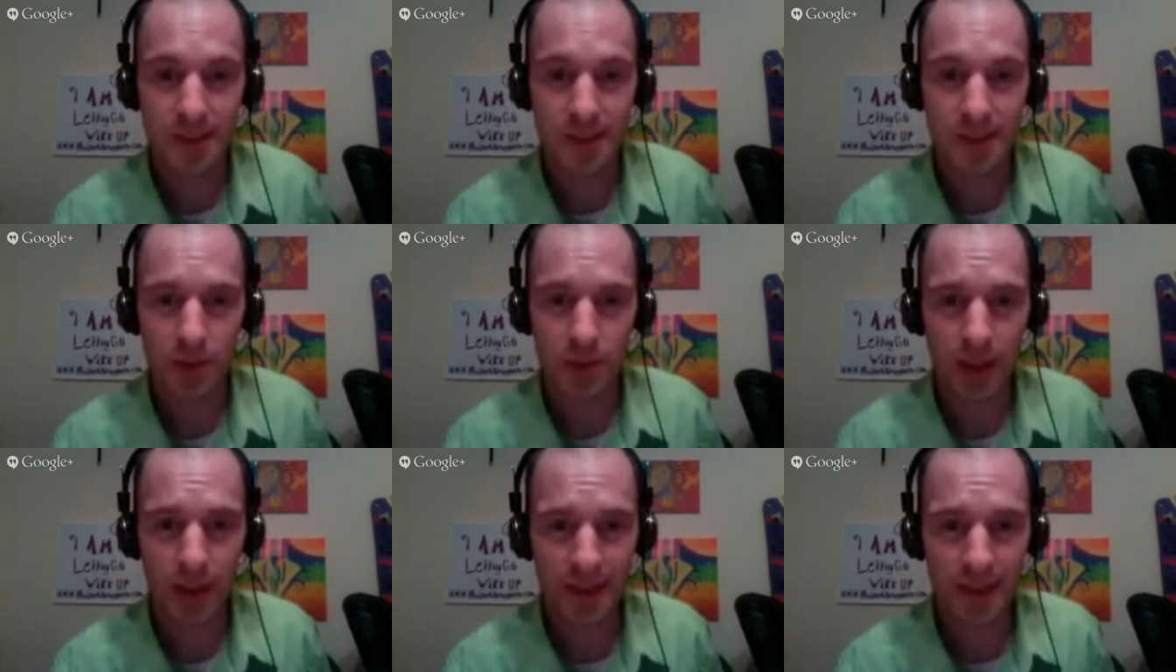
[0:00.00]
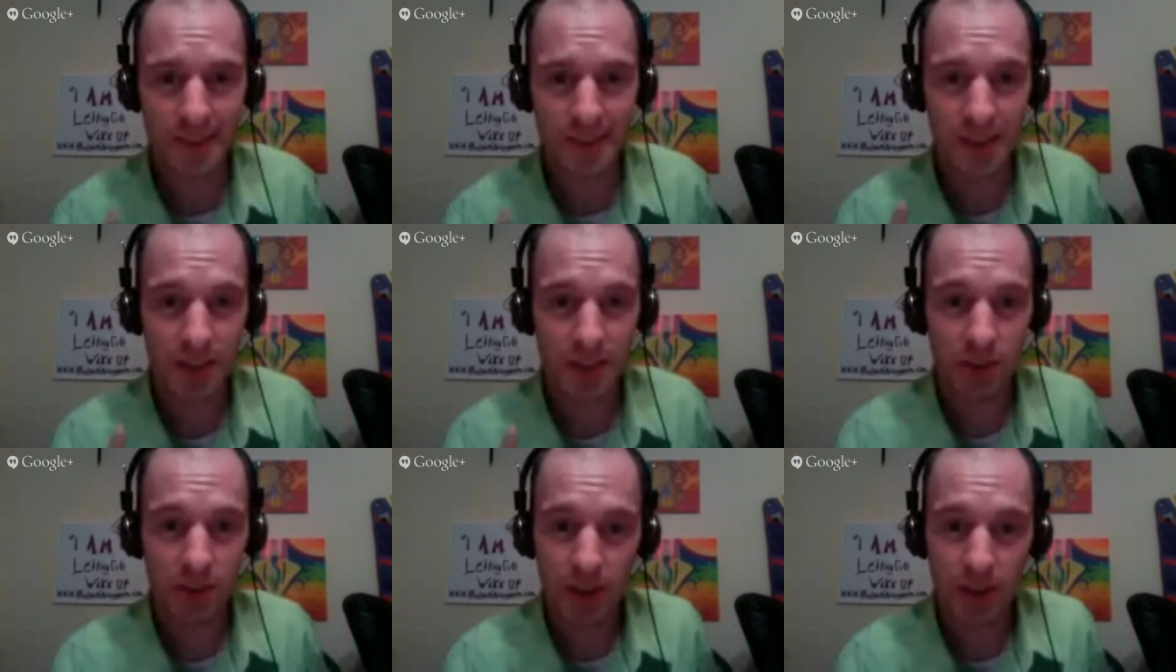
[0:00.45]
so
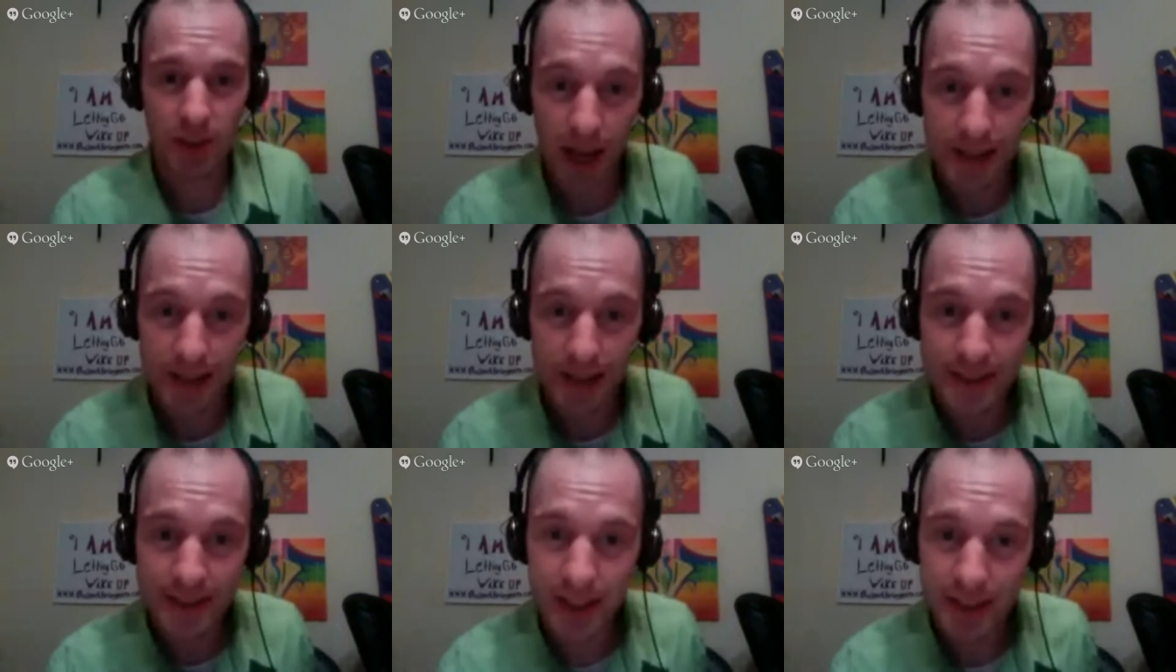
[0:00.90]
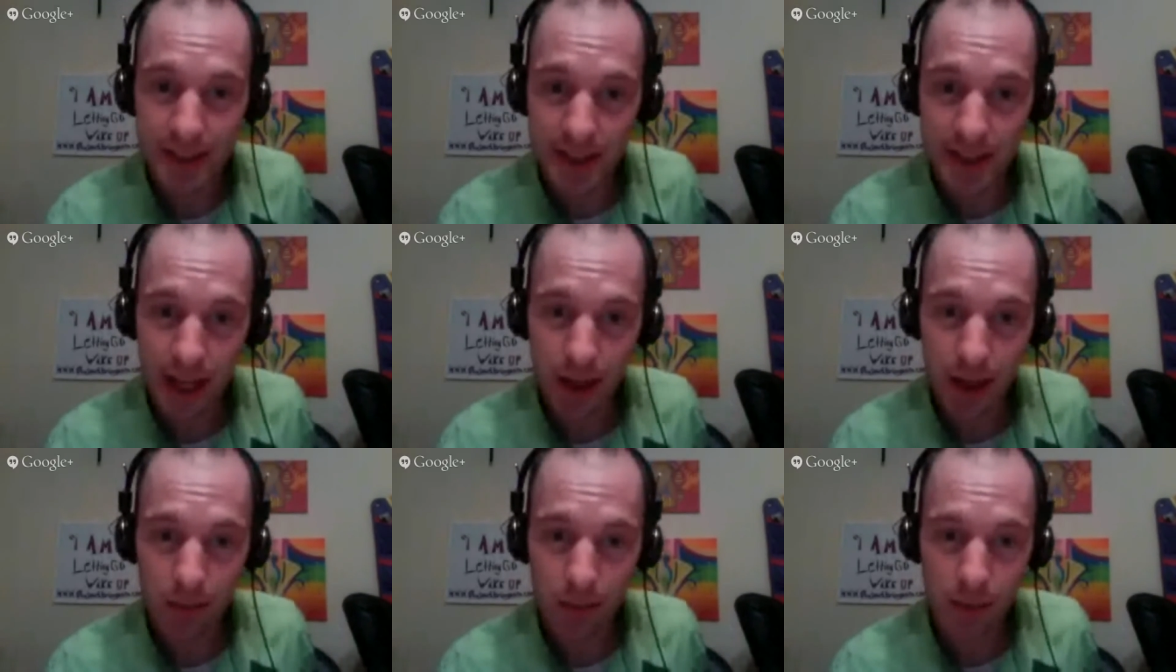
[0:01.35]
that's under the contact
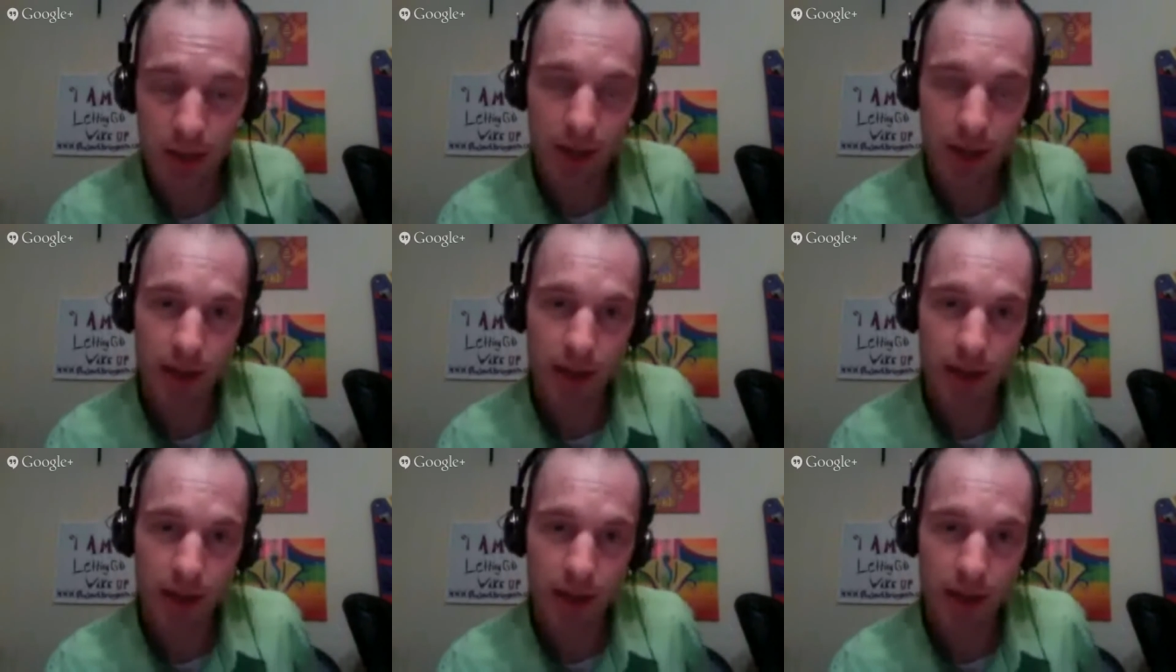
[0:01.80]
tab,